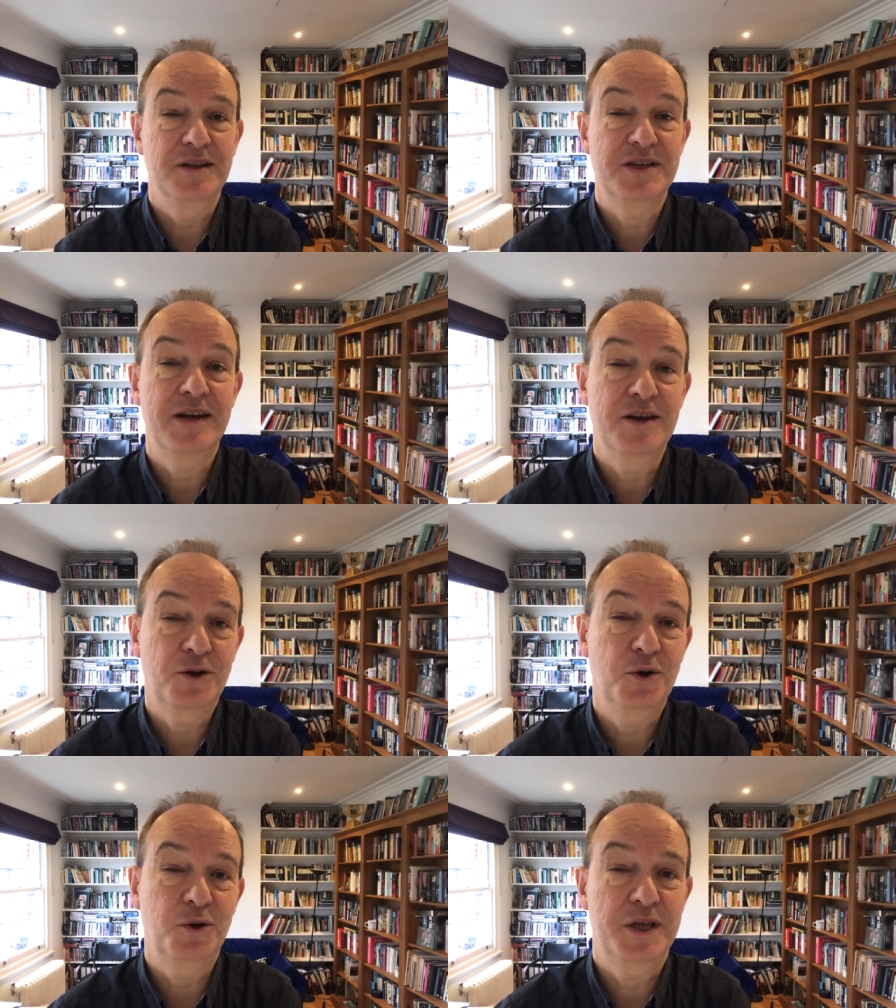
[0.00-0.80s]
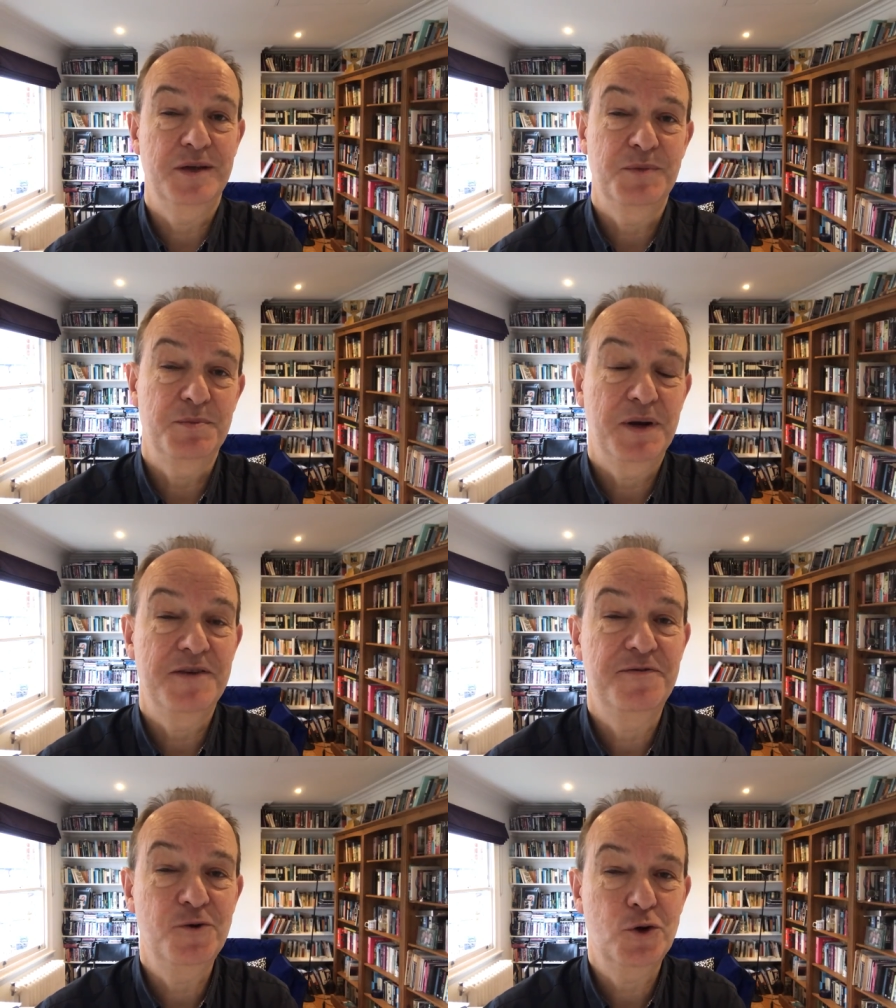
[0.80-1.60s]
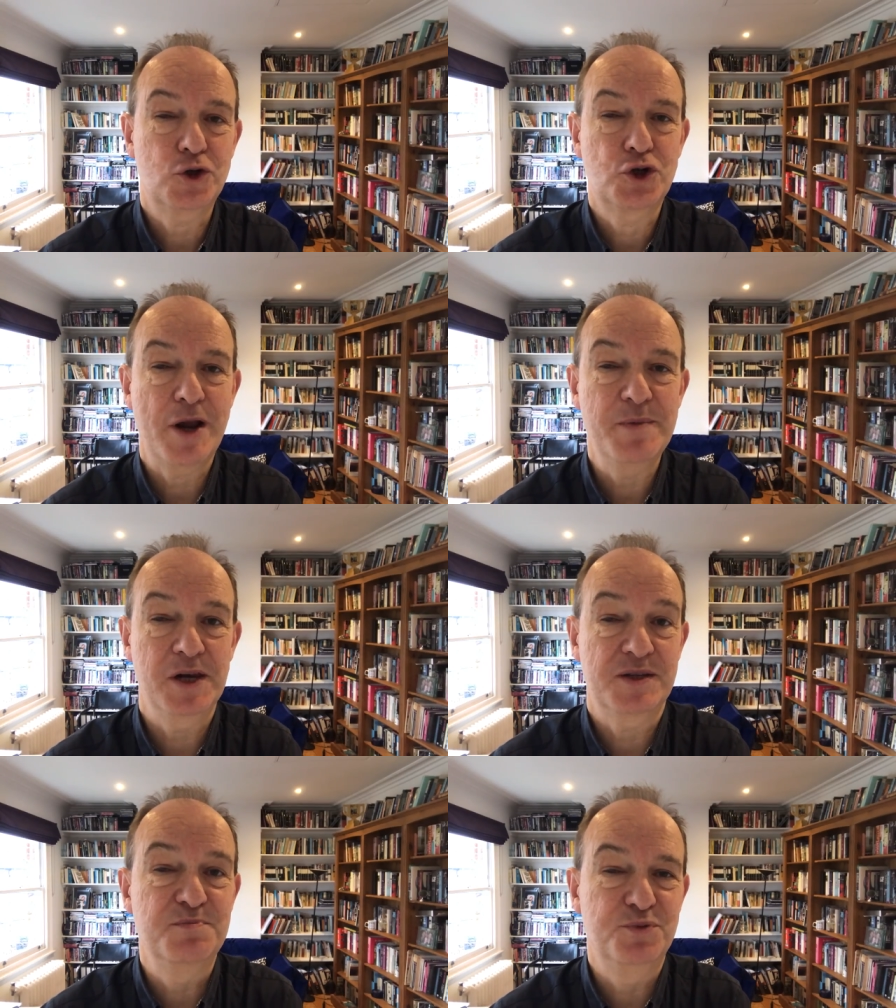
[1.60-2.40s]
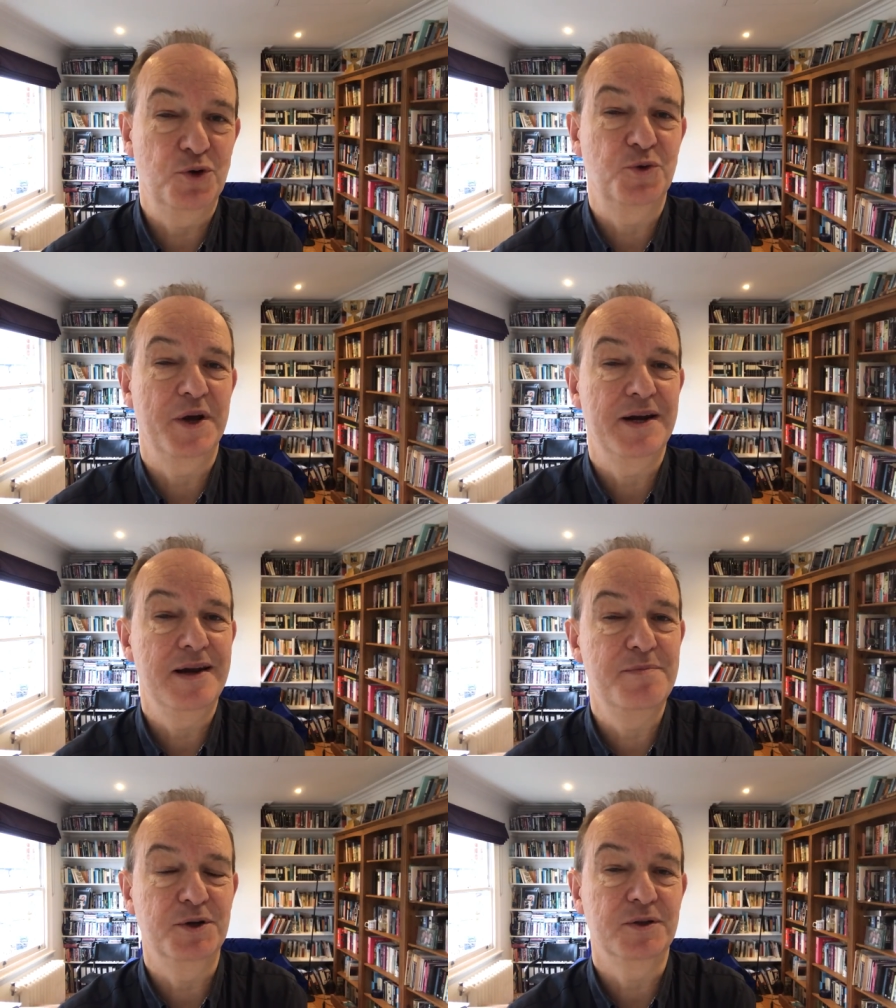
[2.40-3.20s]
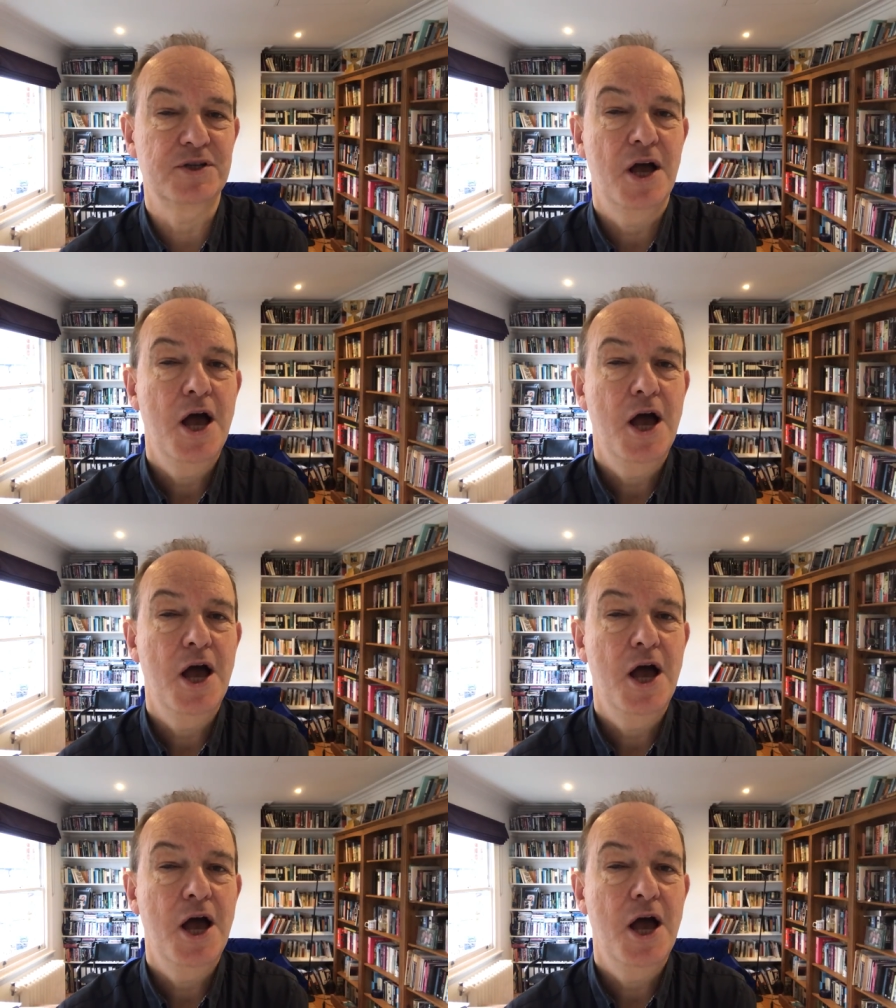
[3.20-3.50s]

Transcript: and Nicole Kidman play four tremulous Broadway liberals